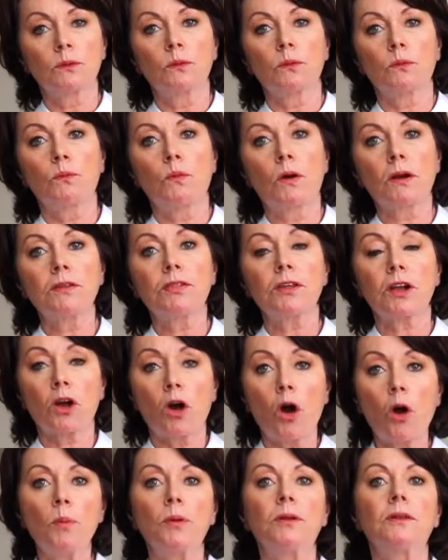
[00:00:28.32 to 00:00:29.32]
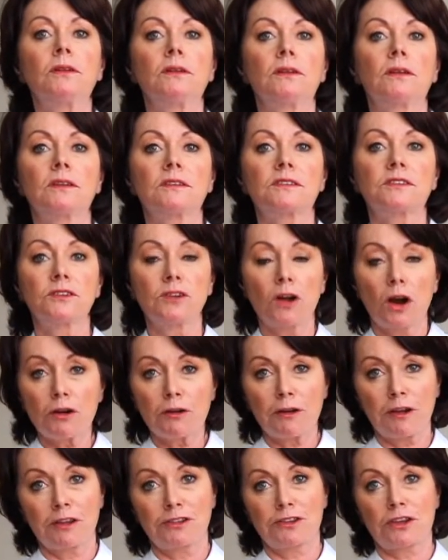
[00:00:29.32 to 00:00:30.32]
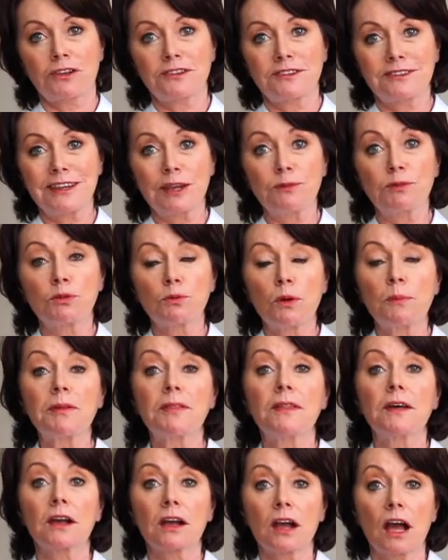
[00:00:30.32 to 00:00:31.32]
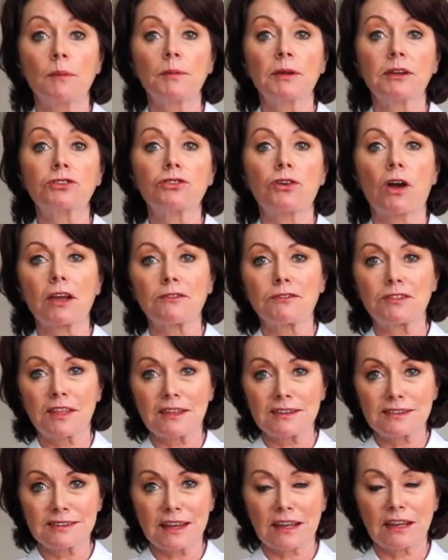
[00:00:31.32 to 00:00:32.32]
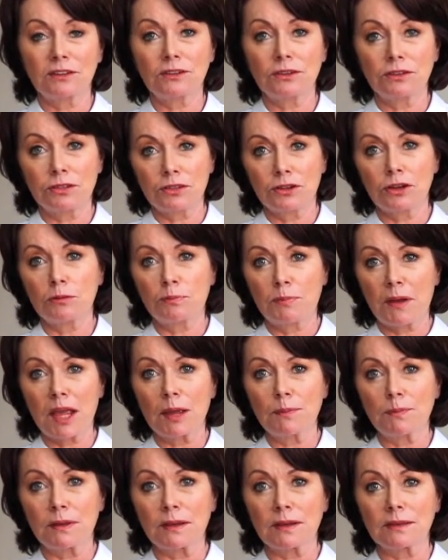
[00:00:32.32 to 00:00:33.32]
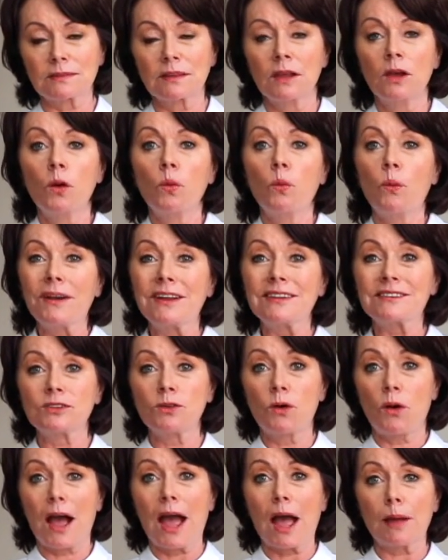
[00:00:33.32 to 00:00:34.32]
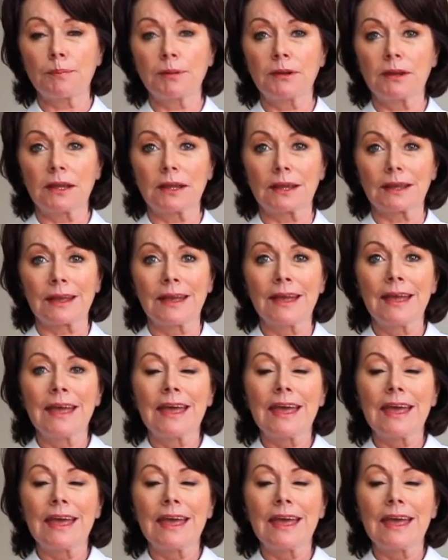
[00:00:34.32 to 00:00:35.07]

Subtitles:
One of the common scenarios I see with women that are coming trying for their second and third babies when it's not happening